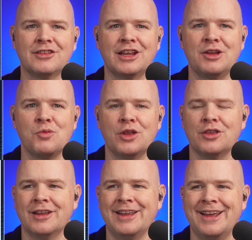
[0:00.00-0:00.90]
sticking
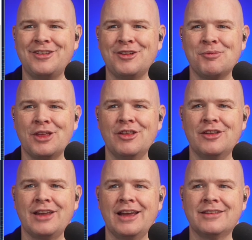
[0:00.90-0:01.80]
with
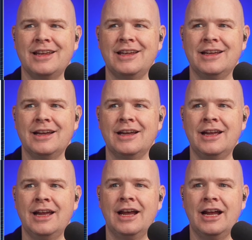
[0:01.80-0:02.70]
something that has
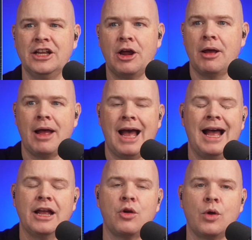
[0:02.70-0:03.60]
a
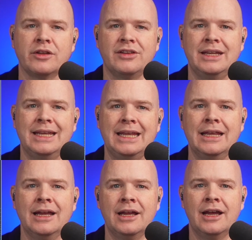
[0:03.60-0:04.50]
higher quality
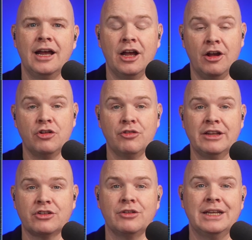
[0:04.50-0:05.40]
key, a
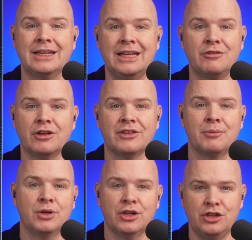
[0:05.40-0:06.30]
green screen key, for
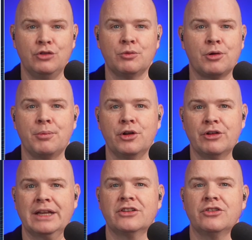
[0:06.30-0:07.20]
example, and use a proper
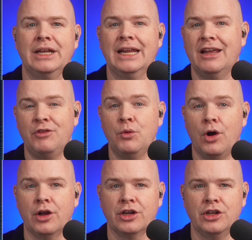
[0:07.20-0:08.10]
green screen if
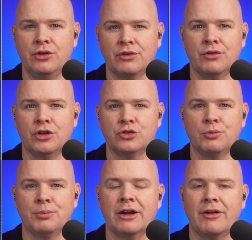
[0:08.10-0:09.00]
you are going to use a
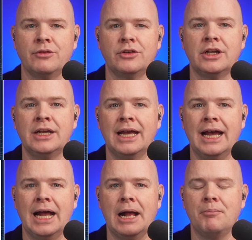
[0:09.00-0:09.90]
virtual background,
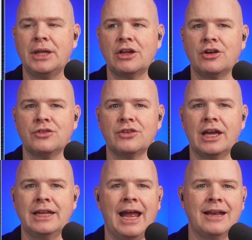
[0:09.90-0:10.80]

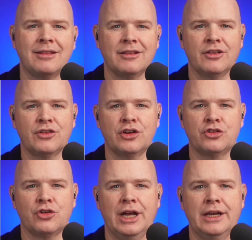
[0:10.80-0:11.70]
because anything that's
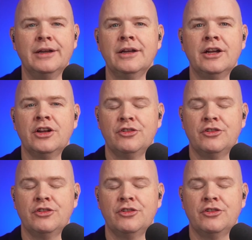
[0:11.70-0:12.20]
going to try and